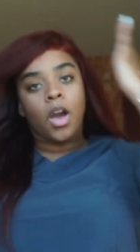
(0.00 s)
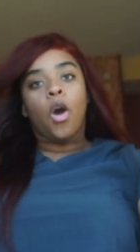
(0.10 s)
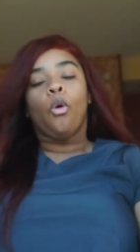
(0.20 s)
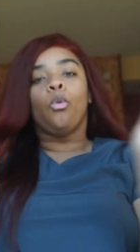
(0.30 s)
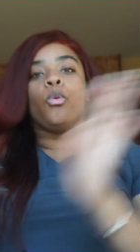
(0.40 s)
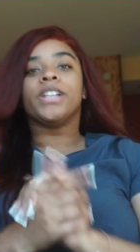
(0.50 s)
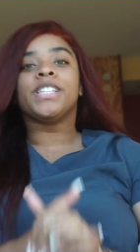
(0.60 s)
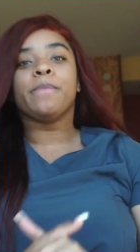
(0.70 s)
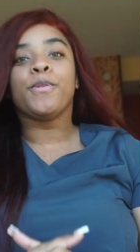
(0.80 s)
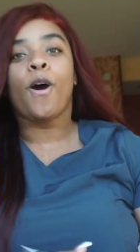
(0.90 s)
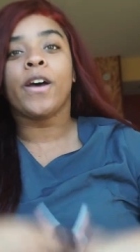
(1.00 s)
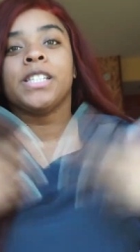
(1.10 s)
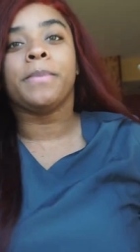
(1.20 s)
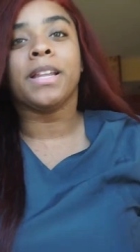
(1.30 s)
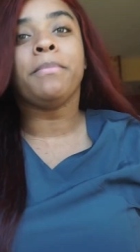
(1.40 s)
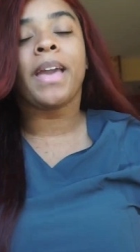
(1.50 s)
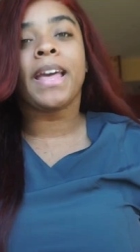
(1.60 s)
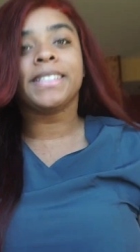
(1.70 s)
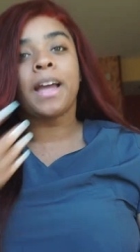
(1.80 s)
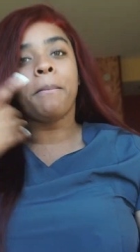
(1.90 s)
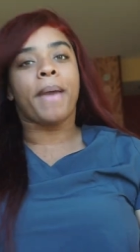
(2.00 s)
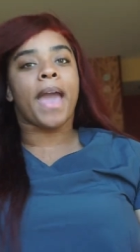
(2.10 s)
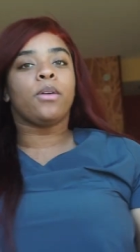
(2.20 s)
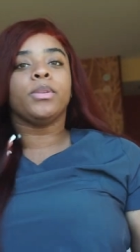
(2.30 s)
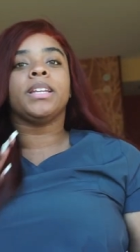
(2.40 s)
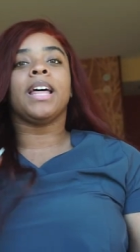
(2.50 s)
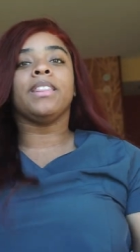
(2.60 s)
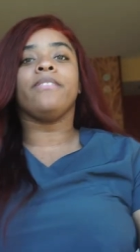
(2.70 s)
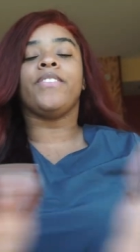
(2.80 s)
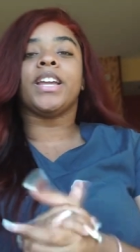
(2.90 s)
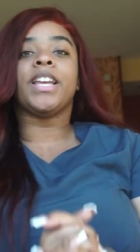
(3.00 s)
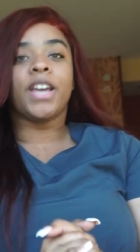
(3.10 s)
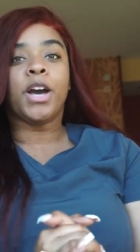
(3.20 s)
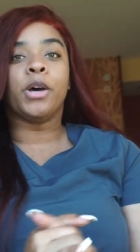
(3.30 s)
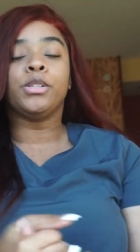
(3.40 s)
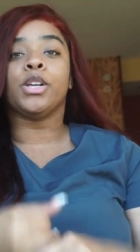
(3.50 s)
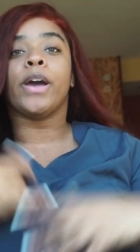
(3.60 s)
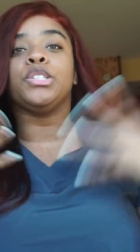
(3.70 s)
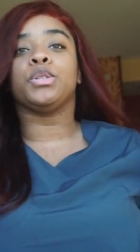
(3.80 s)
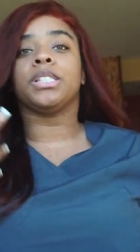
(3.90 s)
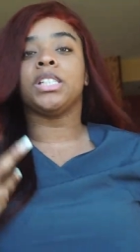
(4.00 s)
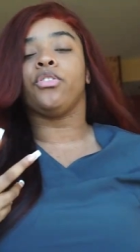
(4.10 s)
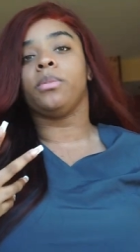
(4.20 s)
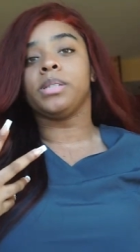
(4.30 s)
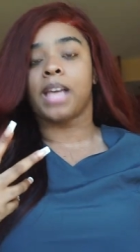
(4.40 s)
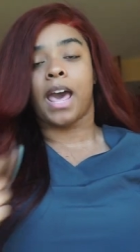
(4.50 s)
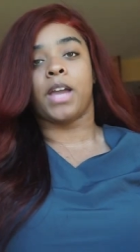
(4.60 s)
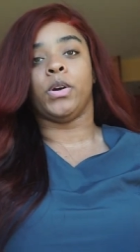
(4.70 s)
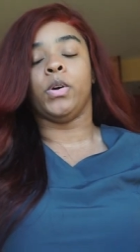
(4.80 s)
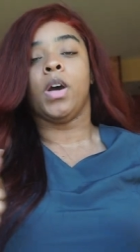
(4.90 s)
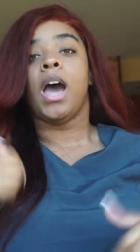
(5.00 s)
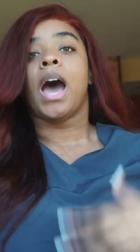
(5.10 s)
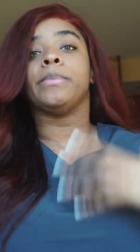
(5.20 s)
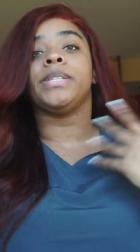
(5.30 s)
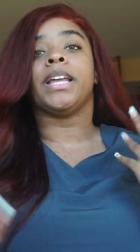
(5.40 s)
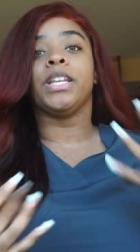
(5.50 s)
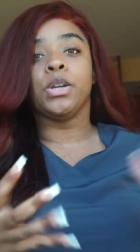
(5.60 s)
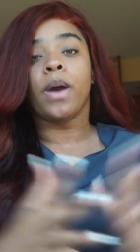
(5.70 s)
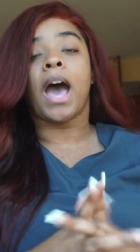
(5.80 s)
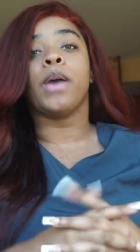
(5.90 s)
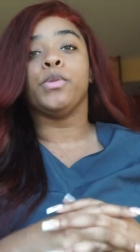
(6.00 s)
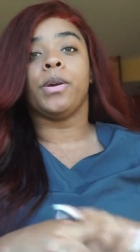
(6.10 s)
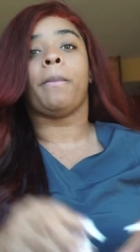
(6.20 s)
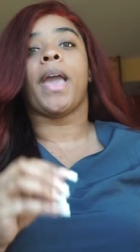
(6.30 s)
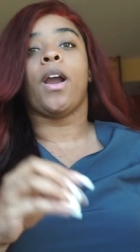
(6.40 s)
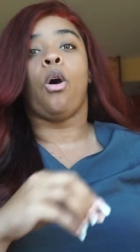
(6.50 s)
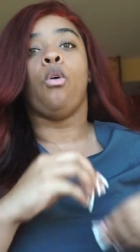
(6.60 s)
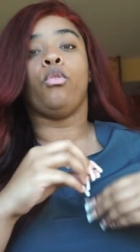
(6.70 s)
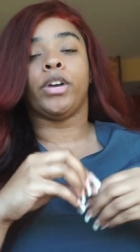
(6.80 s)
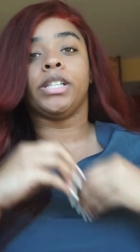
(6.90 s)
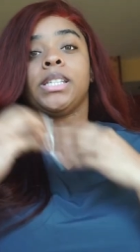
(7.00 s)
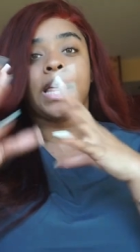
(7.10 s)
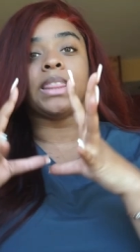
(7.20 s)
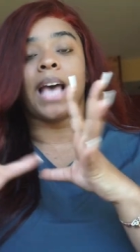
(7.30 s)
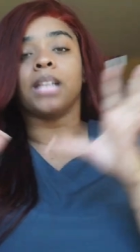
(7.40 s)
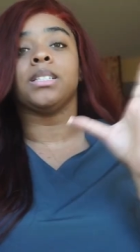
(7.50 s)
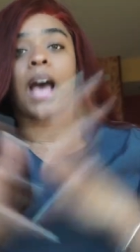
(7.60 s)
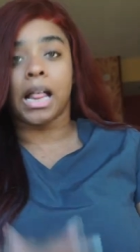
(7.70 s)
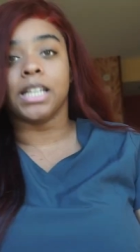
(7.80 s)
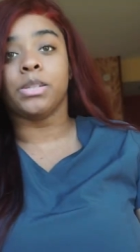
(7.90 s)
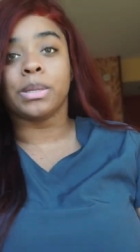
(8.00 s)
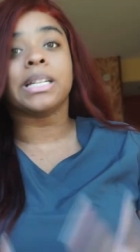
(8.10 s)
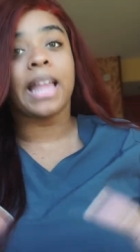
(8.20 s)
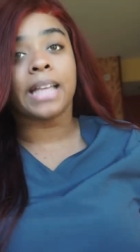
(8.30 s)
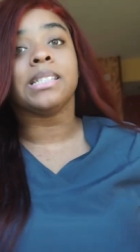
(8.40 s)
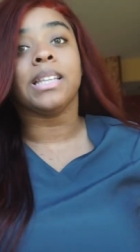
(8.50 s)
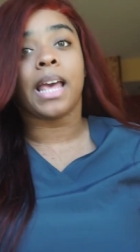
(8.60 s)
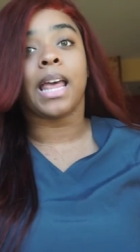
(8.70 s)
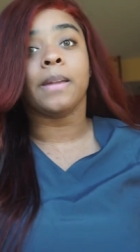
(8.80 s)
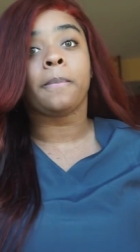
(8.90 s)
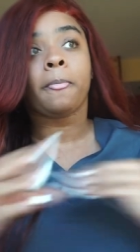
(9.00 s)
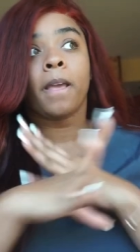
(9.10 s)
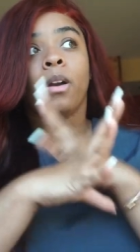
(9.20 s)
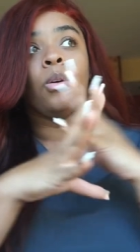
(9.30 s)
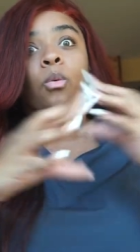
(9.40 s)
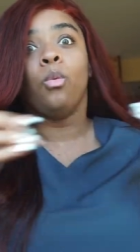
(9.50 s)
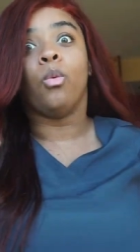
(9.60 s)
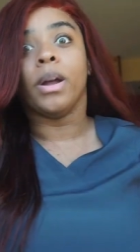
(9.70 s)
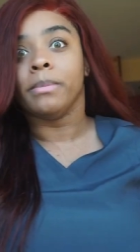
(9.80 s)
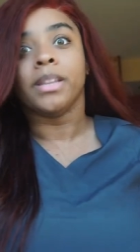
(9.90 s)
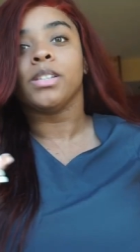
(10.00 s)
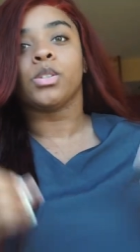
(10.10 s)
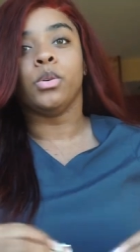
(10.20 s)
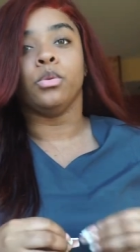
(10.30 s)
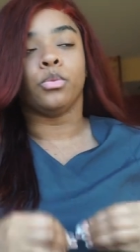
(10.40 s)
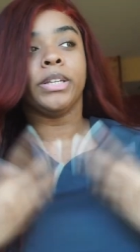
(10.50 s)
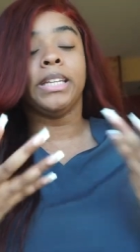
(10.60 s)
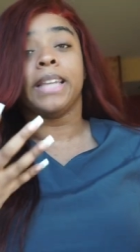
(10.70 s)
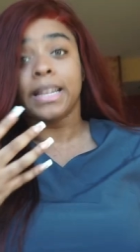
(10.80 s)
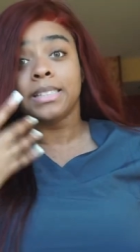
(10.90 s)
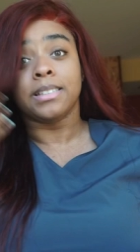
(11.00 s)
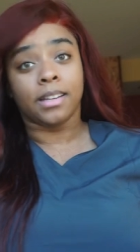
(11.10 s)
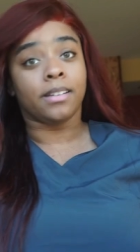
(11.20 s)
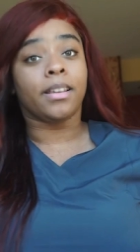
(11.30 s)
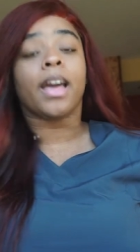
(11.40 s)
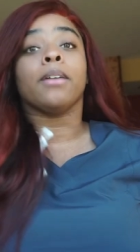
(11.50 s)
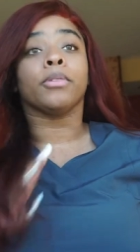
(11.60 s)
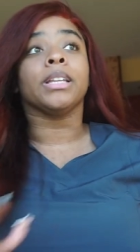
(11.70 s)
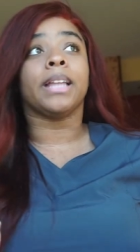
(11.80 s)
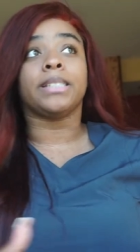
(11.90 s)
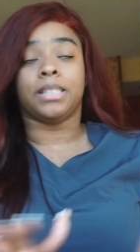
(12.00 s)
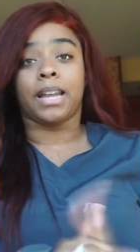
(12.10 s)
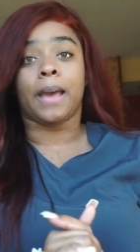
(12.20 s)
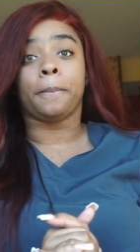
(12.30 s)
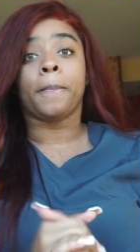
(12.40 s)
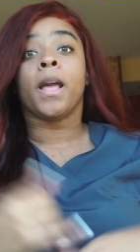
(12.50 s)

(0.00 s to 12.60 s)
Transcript: What's up, y'all? It's Bella Bands and I'm back with another video. So as you can see from the title, I'm telling you how you can make over $10,000 with less than 1 month of school. Really less than that.